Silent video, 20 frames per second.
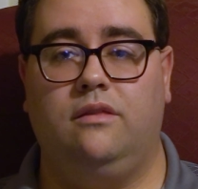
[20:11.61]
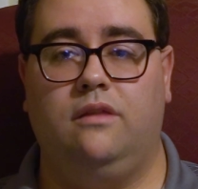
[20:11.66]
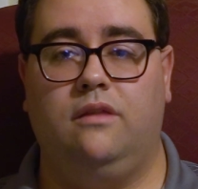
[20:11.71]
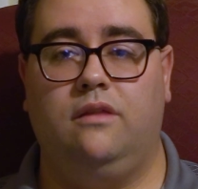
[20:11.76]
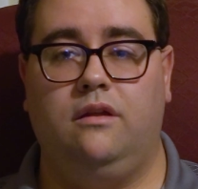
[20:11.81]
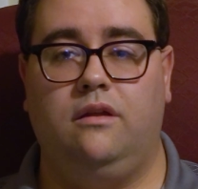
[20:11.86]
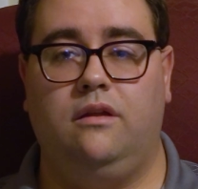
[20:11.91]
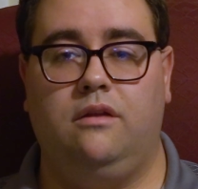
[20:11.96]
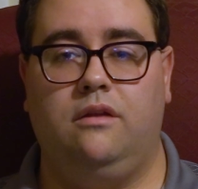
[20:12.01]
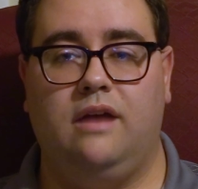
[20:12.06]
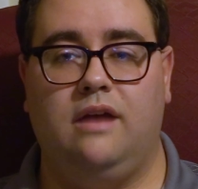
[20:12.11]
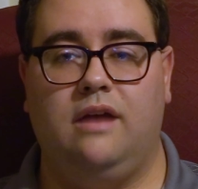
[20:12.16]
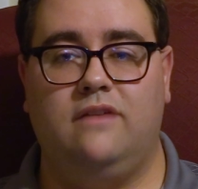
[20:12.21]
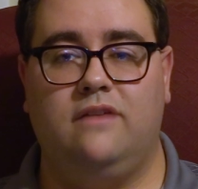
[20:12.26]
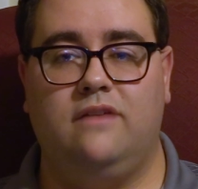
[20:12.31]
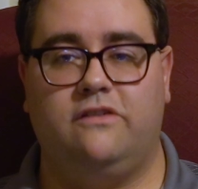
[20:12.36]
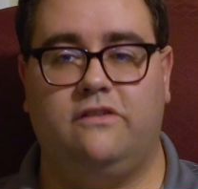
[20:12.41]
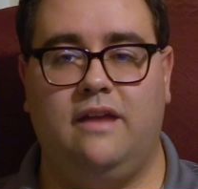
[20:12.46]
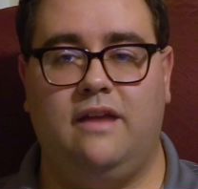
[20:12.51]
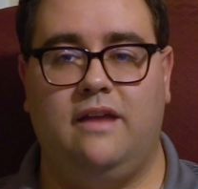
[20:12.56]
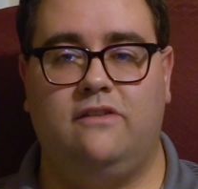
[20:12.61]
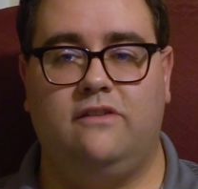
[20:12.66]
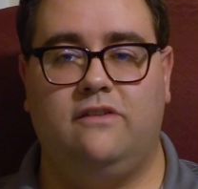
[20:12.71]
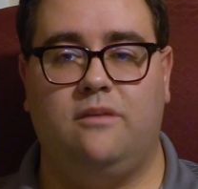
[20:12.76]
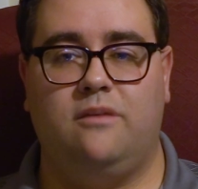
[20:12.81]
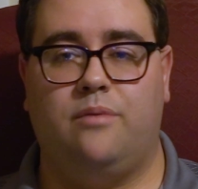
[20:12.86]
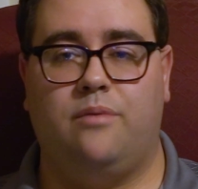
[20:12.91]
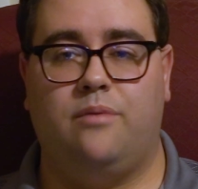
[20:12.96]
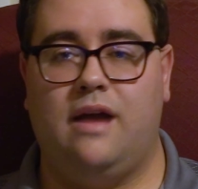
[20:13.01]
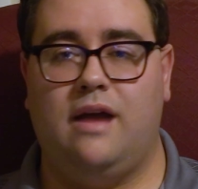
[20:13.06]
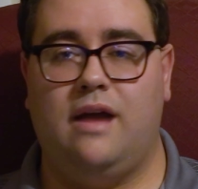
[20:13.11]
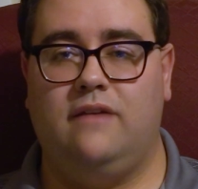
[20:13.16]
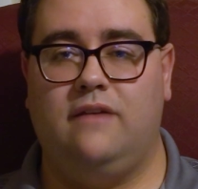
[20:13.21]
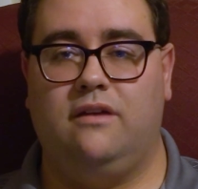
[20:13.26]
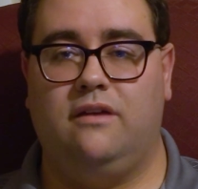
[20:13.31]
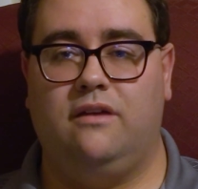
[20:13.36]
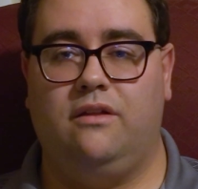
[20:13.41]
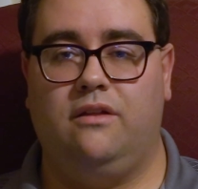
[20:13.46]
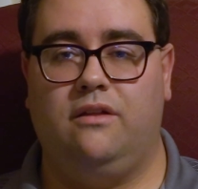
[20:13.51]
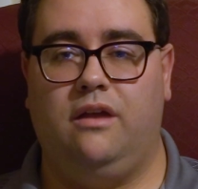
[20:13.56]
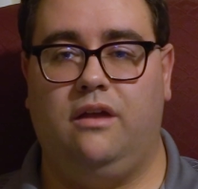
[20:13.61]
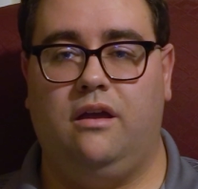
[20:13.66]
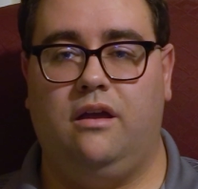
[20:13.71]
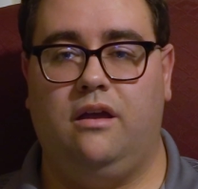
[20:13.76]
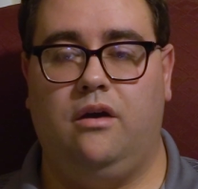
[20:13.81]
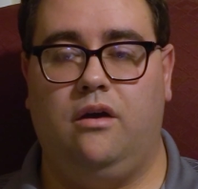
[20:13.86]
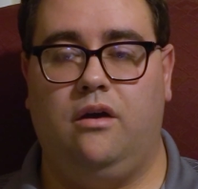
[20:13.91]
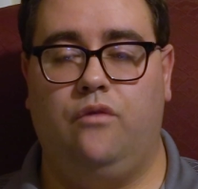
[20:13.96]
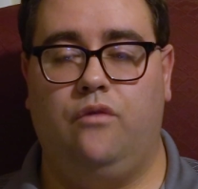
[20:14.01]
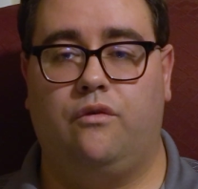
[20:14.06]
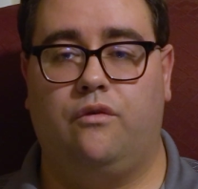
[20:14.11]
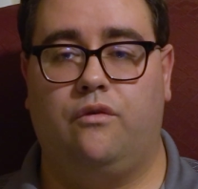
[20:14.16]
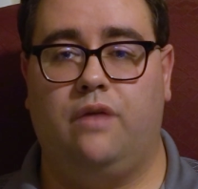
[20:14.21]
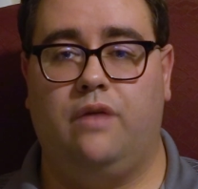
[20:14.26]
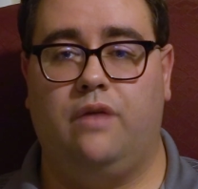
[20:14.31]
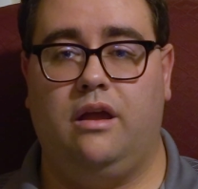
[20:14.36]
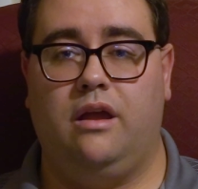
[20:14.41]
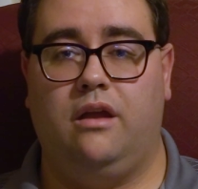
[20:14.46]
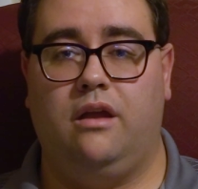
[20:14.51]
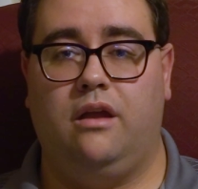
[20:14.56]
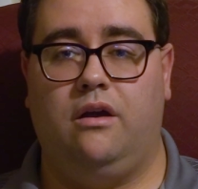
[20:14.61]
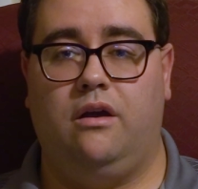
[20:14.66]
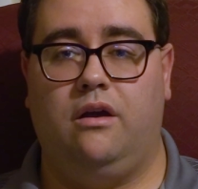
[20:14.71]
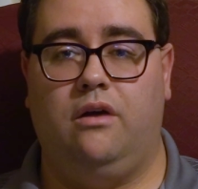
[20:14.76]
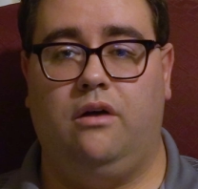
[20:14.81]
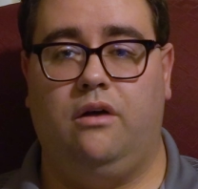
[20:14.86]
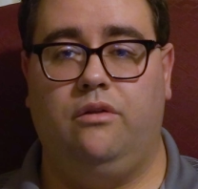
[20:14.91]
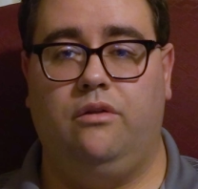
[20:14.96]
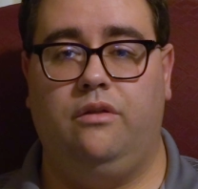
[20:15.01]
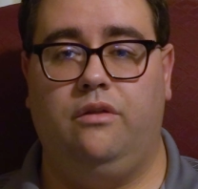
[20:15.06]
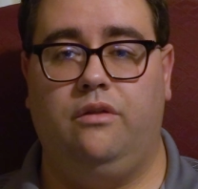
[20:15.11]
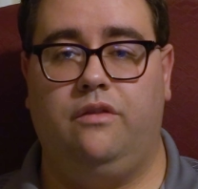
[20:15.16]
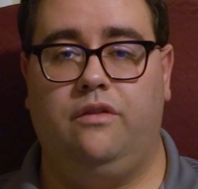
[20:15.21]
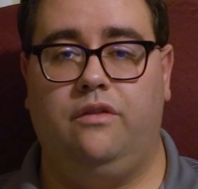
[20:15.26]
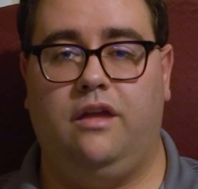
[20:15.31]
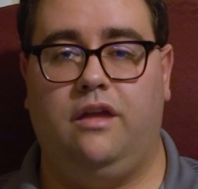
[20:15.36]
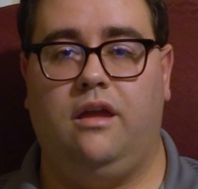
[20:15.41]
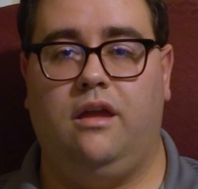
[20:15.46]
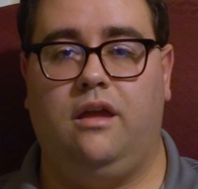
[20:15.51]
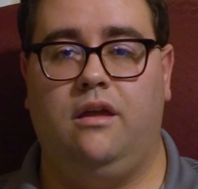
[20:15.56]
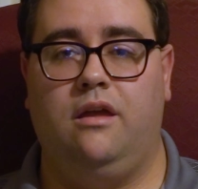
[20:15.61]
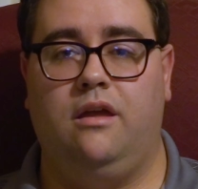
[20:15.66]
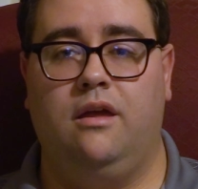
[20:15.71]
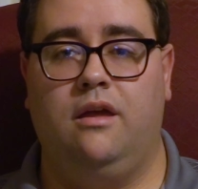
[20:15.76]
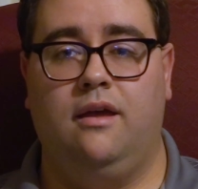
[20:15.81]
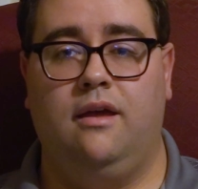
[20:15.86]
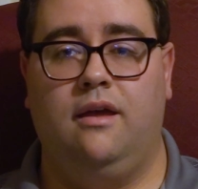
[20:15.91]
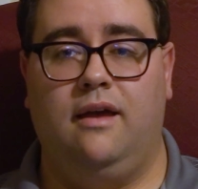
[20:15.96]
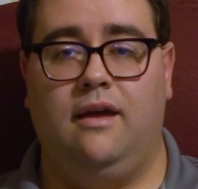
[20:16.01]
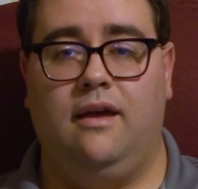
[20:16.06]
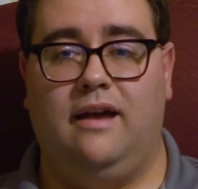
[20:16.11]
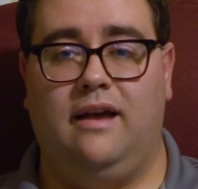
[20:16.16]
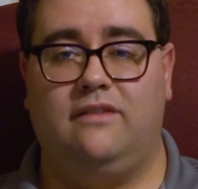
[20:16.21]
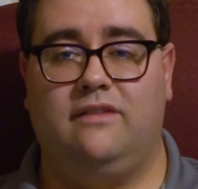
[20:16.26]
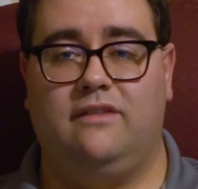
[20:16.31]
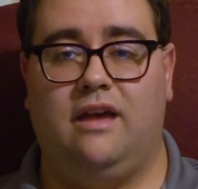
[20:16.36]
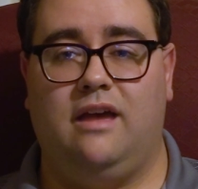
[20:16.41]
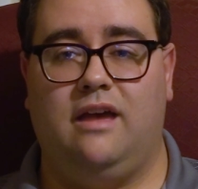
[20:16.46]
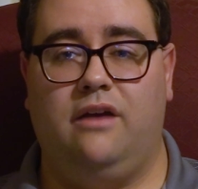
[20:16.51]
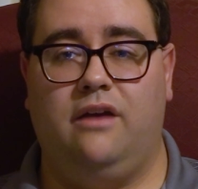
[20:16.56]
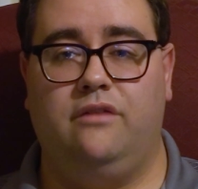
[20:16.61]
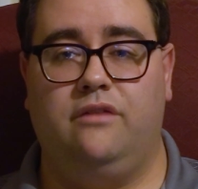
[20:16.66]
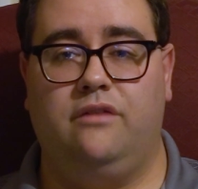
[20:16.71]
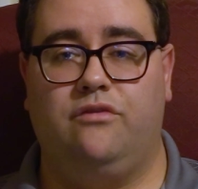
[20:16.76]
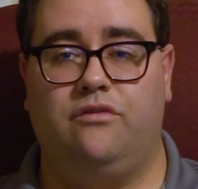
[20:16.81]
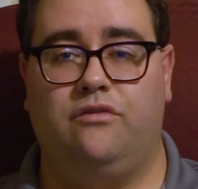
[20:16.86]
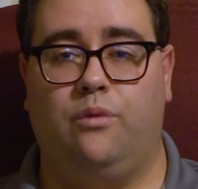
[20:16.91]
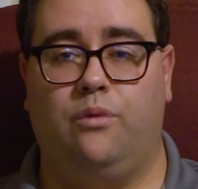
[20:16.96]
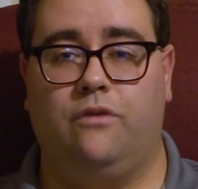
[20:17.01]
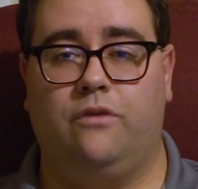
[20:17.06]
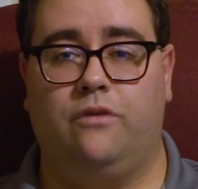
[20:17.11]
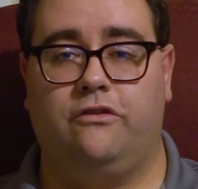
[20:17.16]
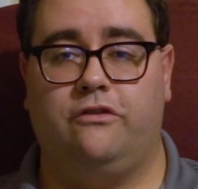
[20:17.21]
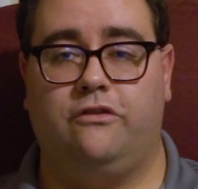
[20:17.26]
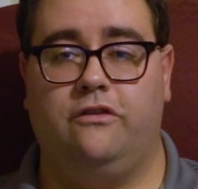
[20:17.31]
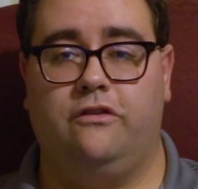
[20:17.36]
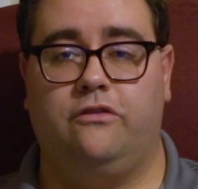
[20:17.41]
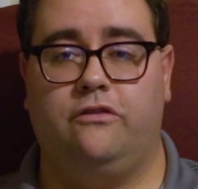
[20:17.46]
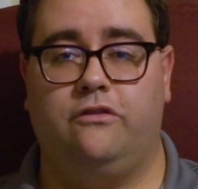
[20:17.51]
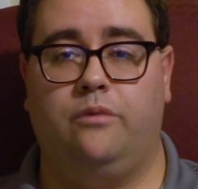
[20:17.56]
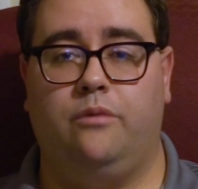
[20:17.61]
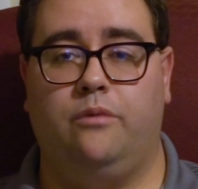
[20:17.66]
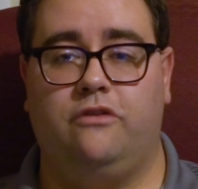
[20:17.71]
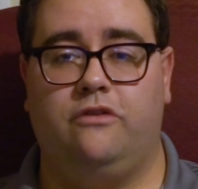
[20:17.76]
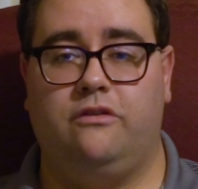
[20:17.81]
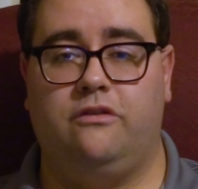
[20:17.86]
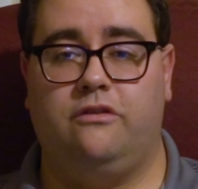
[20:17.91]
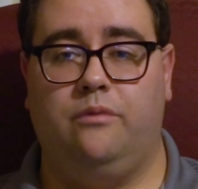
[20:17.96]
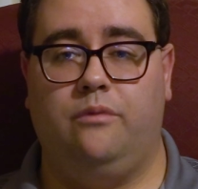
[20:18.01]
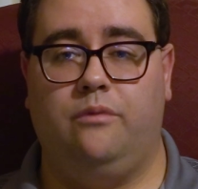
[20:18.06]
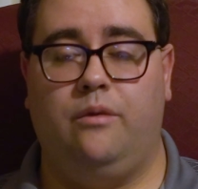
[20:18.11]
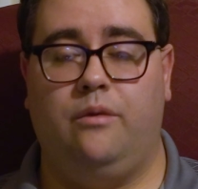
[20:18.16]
the United States had practically overran all of the Italian forces, which,